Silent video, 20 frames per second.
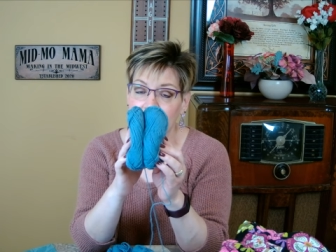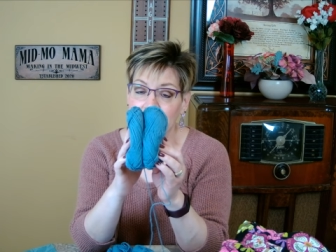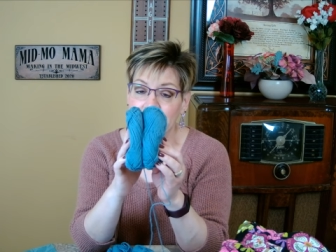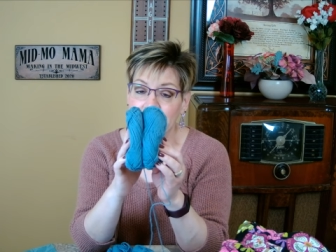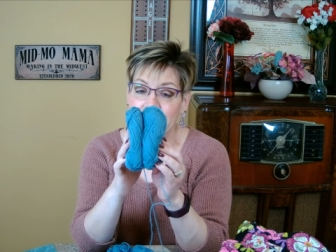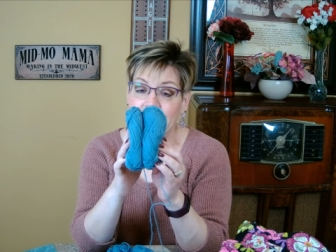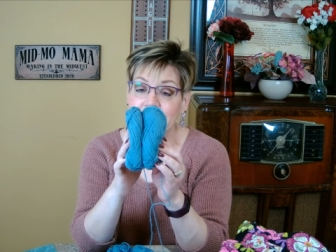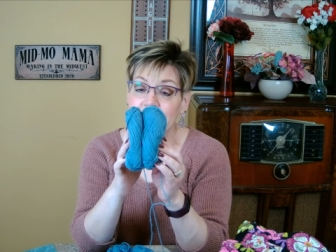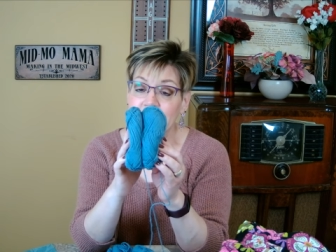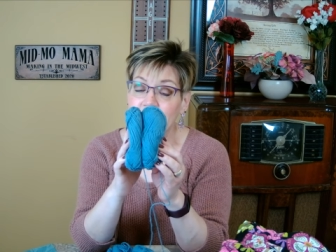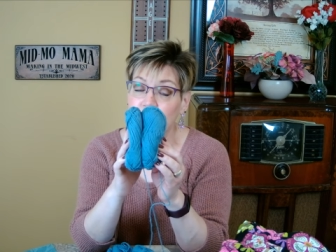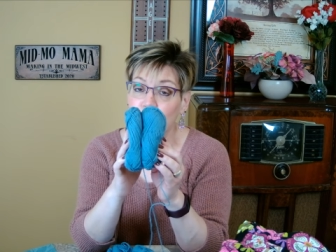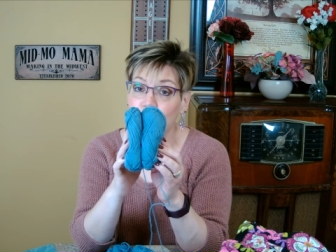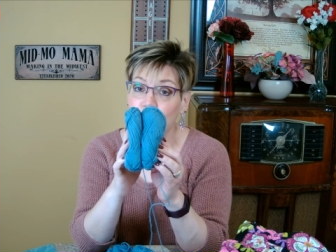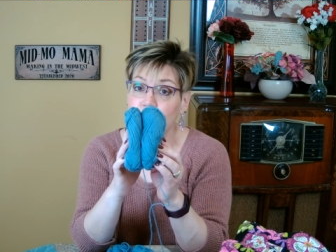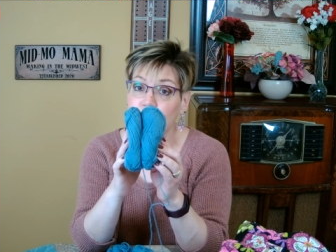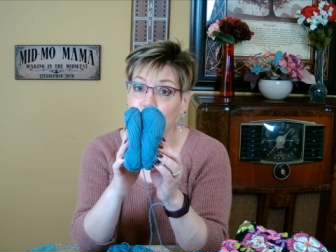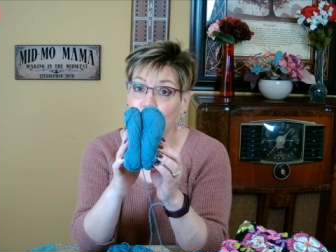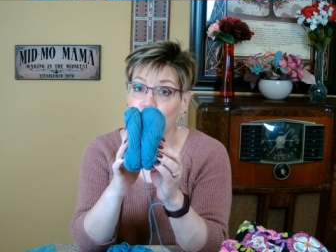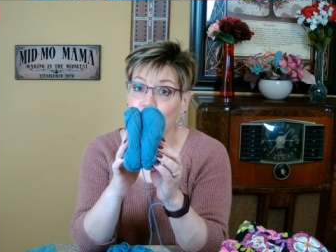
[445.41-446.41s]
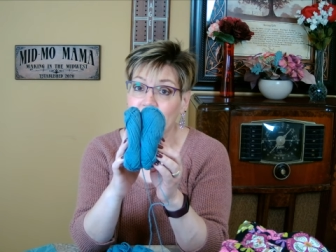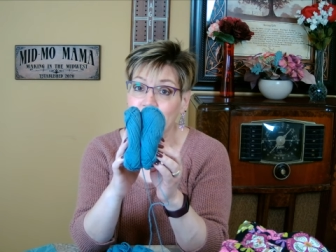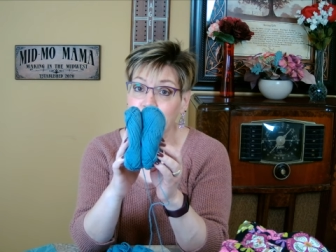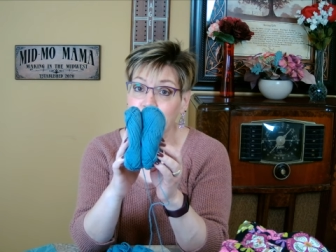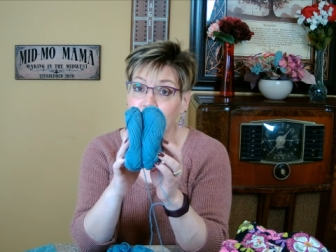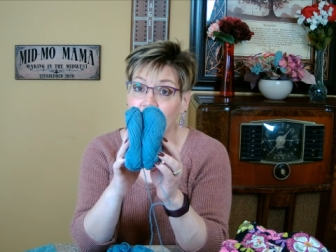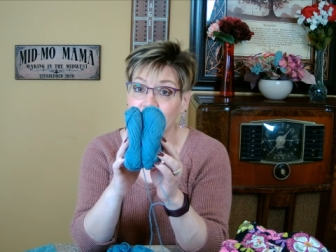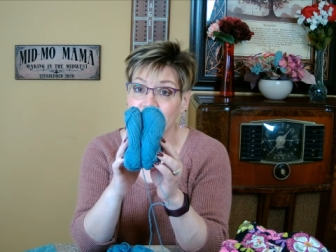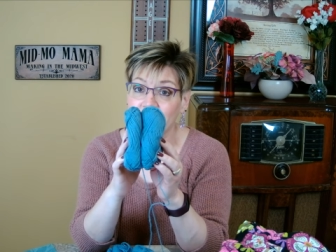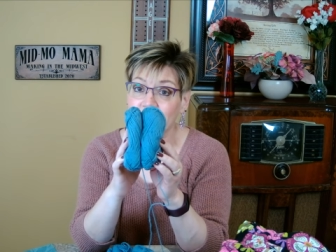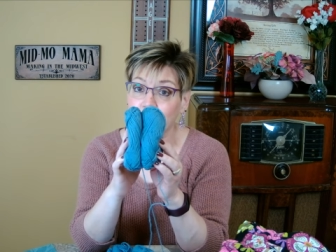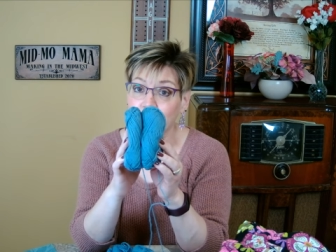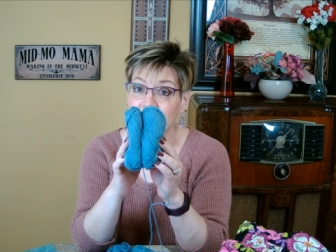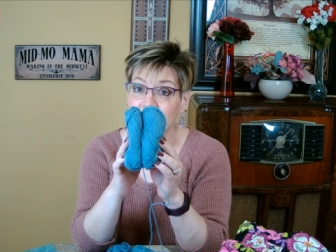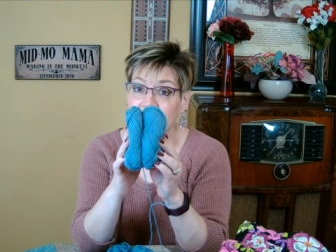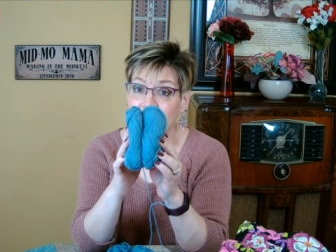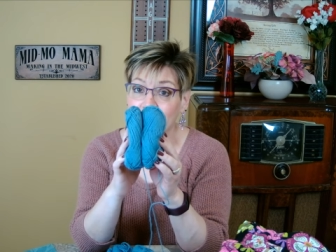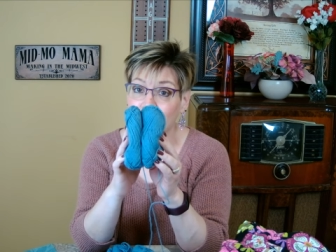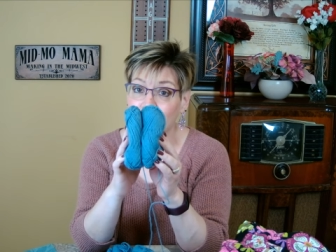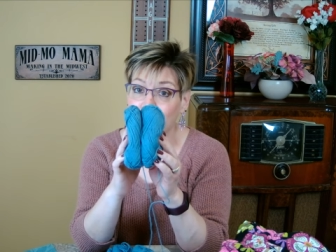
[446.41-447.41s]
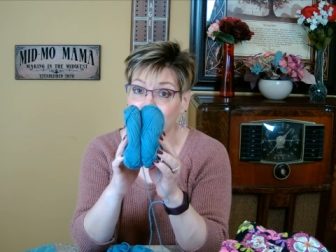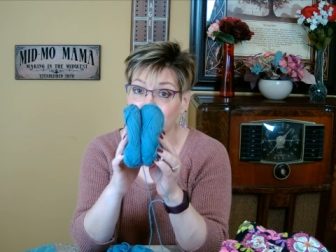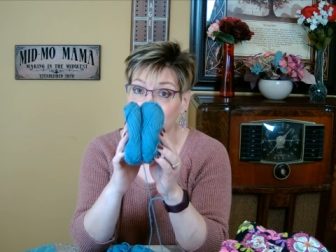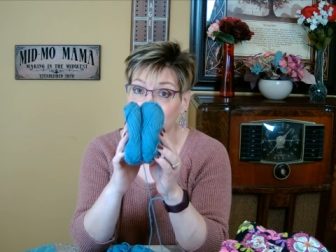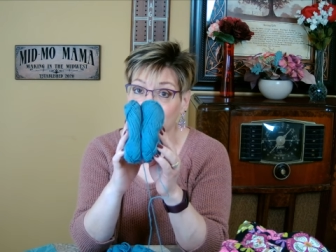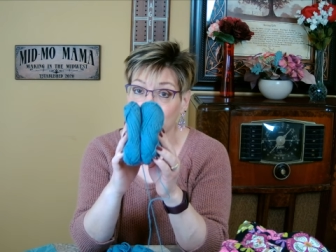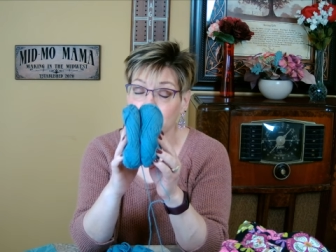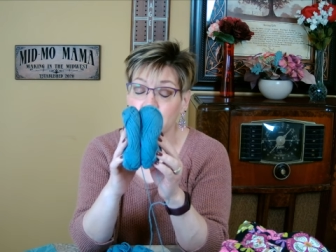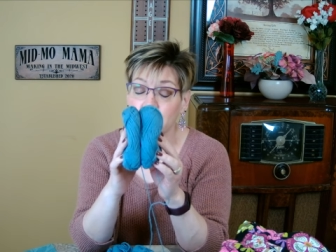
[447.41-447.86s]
And that's quite possibly true.